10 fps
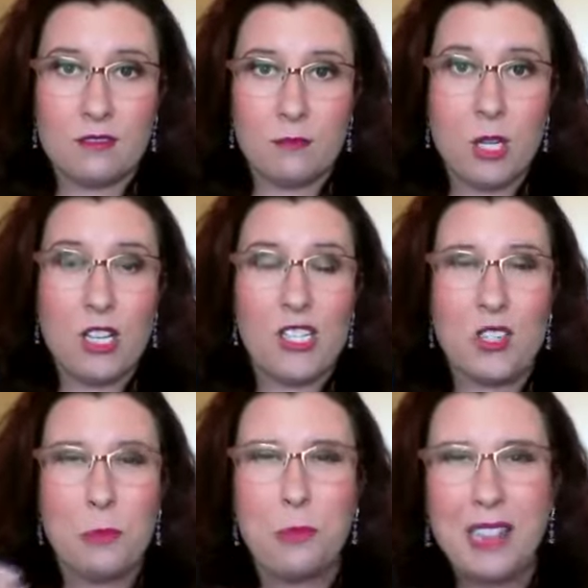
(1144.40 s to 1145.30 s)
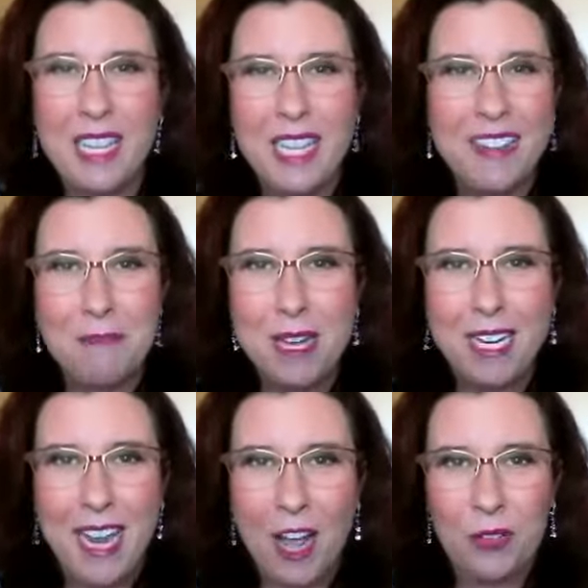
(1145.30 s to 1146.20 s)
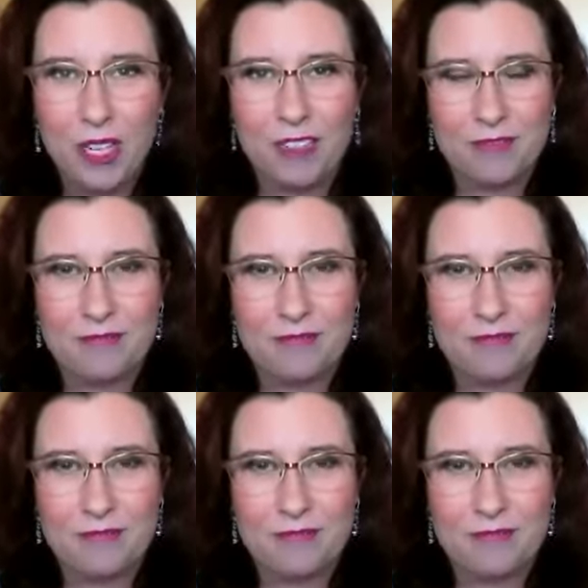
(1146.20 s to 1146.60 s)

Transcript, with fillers: Because there's plenty of money out there.